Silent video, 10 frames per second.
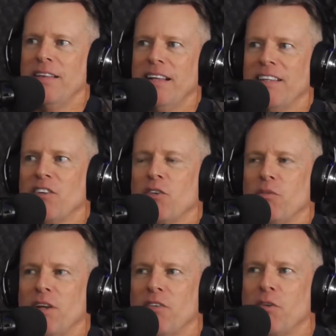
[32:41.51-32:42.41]
that there's a,
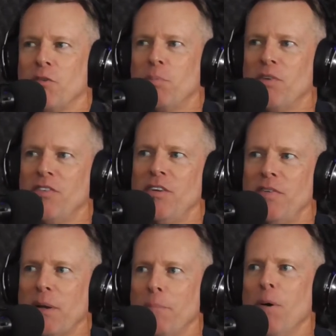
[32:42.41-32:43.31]
there's a
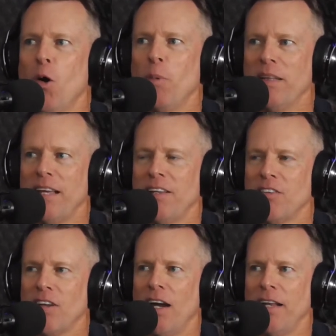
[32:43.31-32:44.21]
specific moment they
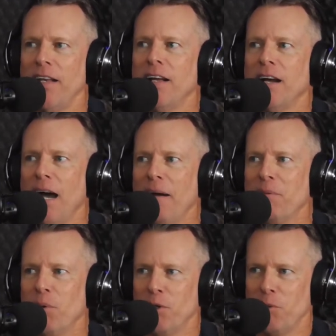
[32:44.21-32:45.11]
decided,
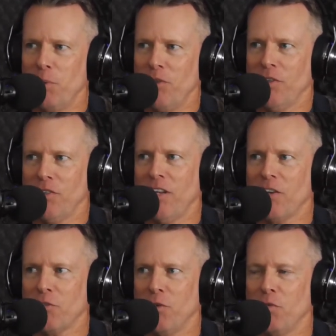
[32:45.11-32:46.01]
I'm going to be
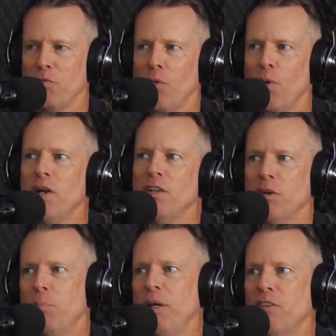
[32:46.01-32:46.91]
successful for
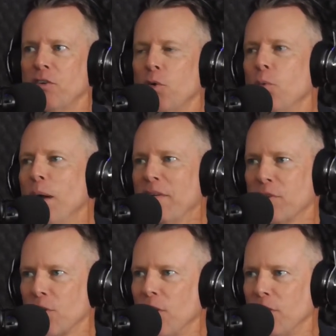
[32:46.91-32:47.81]
to piss
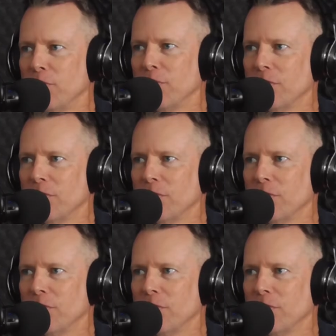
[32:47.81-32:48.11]
whomever off.